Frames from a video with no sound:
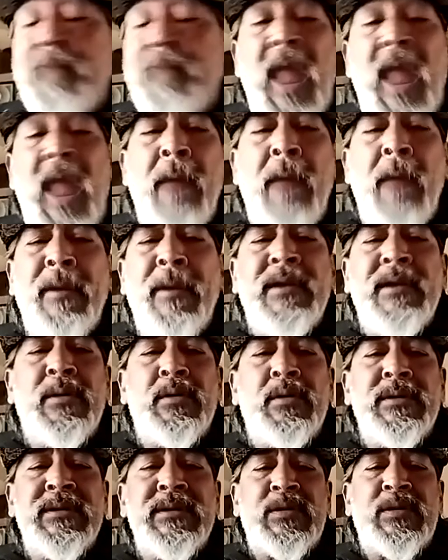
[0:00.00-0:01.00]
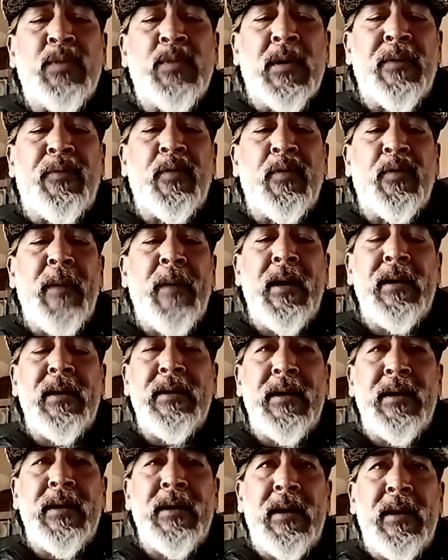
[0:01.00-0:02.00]
I've been doing this work for about
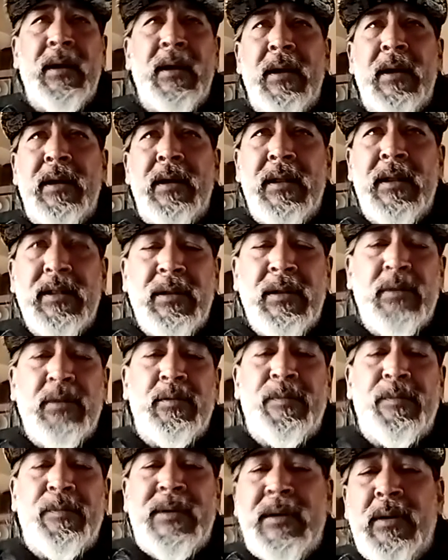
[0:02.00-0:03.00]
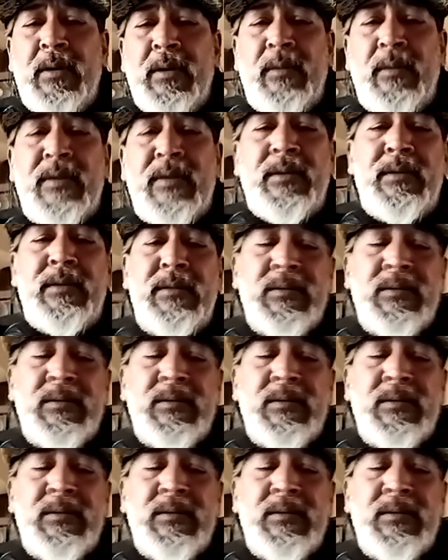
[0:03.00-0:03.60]
a little bit over